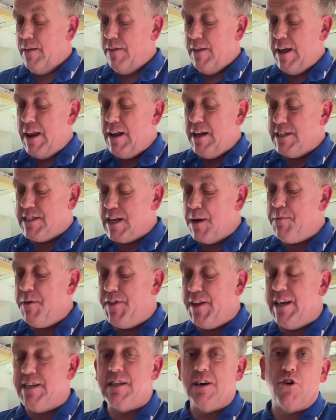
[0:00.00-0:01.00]
eh, some of
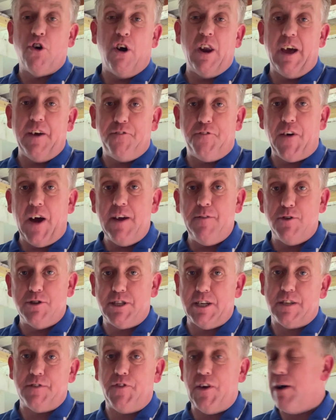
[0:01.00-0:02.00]
these have got like five or
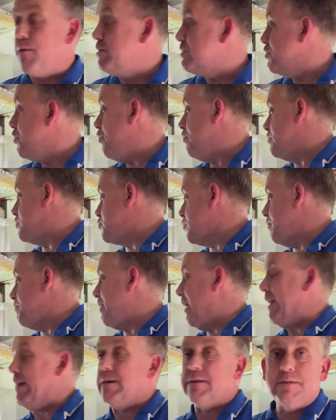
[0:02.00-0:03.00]
six flowers on, so I'm
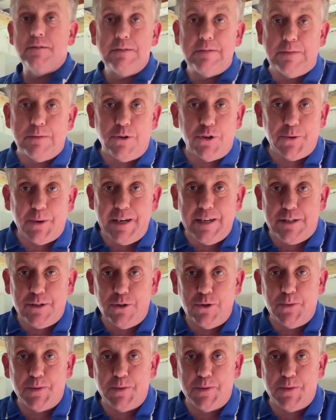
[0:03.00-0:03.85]
like, what do I do?